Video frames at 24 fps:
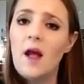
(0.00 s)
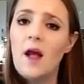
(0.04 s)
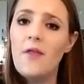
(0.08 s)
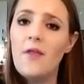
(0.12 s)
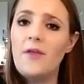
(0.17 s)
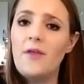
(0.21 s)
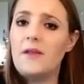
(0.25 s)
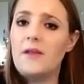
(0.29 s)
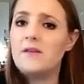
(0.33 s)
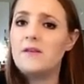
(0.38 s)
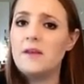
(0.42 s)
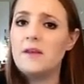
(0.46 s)
I
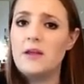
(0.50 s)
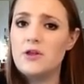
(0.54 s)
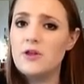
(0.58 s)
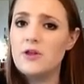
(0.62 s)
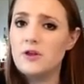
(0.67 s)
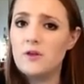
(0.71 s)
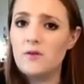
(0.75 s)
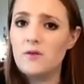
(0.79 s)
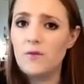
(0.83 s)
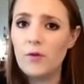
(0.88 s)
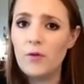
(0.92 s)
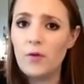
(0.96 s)
think
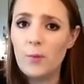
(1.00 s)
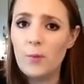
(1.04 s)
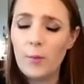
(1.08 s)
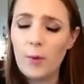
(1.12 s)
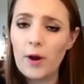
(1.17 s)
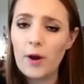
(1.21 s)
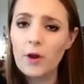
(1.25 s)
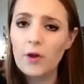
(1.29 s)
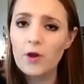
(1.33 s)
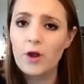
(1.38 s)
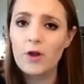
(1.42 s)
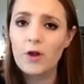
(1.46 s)
teachers feel the
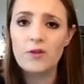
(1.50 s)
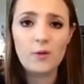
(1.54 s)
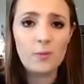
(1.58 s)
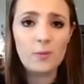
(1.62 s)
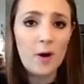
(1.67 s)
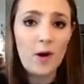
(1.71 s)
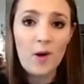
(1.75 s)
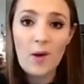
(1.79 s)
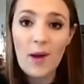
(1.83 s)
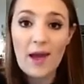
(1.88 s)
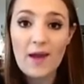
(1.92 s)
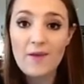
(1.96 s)
pressure to
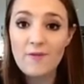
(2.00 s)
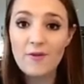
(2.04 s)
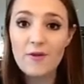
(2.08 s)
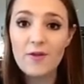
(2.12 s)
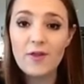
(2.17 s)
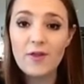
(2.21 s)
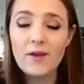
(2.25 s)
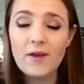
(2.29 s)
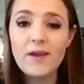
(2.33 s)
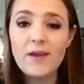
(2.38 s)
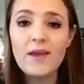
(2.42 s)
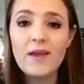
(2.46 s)
mark
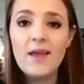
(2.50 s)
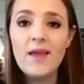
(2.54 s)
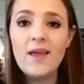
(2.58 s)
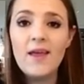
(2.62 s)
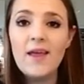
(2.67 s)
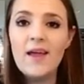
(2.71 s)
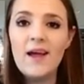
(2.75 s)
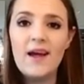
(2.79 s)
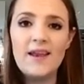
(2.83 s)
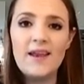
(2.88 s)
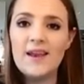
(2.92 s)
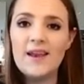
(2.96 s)
everything,
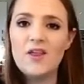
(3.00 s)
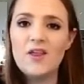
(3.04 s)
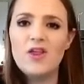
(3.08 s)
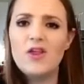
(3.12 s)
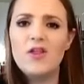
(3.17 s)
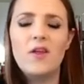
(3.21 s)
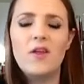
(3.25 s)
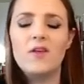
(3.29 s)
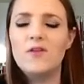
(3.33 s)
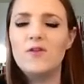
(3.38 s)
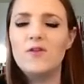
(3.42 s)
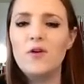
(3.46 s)
and
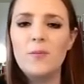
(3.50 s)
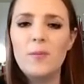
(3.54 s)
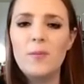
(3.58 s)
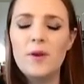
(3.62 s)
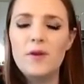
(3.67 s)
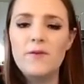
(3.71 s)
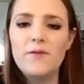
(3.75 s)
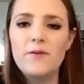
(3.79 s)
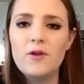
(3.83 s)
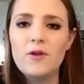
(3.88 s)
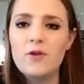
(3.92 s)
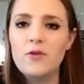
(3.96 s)
actually that's not
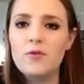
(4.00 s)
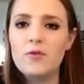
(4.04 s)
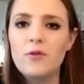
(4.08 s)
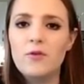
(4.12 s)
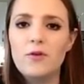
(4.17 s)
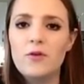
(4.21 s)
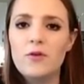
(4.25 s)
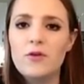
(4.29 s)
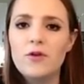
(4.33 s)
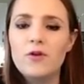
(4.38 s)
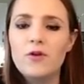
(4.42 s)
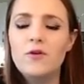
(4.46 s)
beneficial to
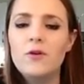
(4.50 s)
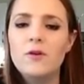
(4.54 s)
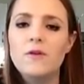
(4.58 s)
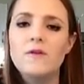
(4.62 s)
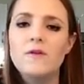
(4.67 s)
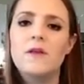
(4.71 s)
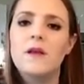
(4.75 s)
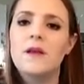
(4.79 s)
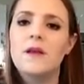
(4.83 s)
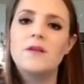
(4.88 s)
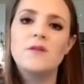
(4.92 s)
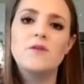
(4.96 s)
the
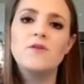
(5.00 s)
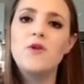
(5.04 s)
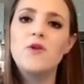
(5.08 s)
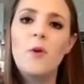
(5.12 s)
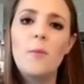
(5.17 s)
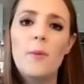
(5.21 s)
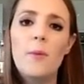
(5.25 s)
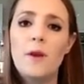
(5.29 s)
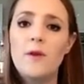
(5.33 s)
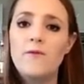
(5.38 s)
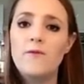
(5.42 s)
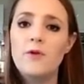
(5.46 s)
students, and it's
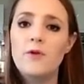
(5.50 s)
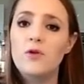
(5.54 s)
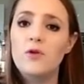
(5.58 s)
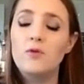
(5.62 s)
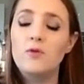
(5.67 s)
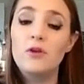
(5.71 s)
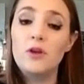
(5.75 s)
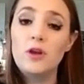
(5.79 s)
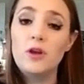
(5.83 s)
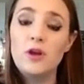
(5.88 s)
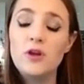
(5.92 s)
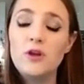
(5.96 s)
not
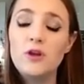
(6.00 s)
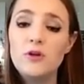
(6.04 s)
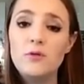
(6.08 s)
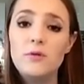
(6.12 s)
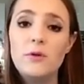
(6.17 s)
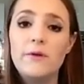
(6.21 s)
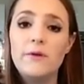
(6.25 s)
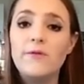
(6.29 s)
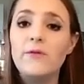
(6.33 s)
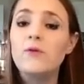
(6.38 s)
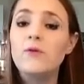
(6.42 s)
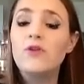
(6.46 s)
beneficial to you
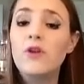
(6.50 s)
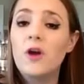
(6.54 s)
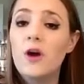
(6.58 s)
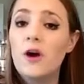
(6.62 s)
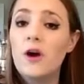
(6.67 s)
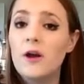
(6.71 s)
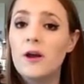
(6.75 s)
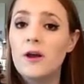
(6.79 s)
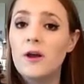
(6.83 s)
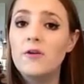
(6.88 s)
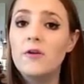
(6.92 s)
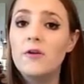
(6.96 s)
if you're
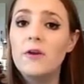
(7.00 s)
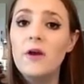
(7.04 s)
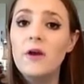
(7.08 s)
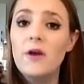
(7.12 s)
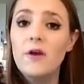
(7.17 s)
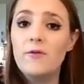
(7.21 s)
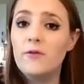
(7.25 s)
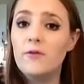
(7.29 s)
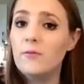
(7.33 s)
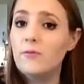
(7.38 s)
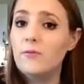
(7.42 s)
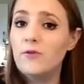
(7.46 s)
tired
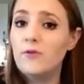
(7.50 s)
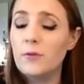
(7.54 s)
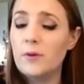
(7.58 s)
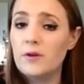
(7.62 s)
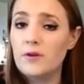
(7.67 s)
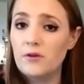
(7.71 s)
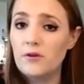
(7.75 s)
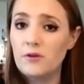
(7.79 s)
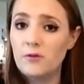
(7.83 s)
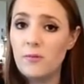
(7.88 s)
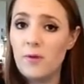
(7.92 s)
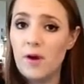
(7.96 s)
from
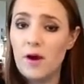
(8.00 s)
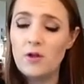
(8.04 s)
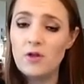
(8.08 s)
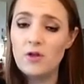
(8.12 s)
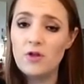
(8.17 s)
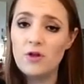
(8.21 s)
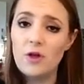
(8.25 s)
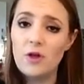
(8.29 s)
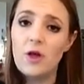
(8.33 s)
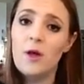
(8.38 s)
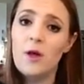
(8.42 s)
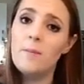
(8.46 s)
doing too
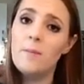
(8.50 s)
much.